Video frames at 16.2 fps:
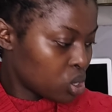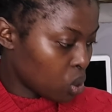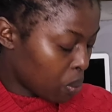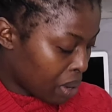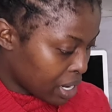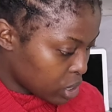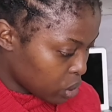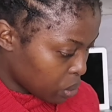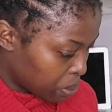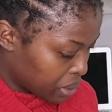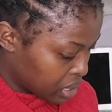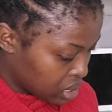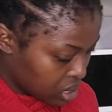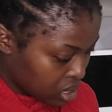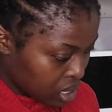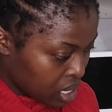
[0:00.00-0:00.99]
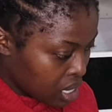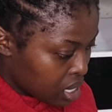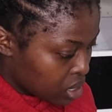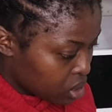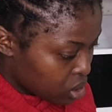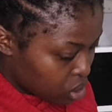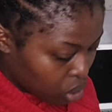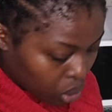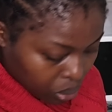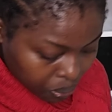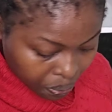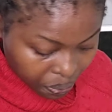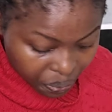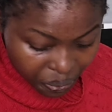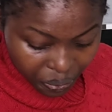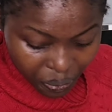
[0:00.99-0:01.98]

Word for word: tomato paste. So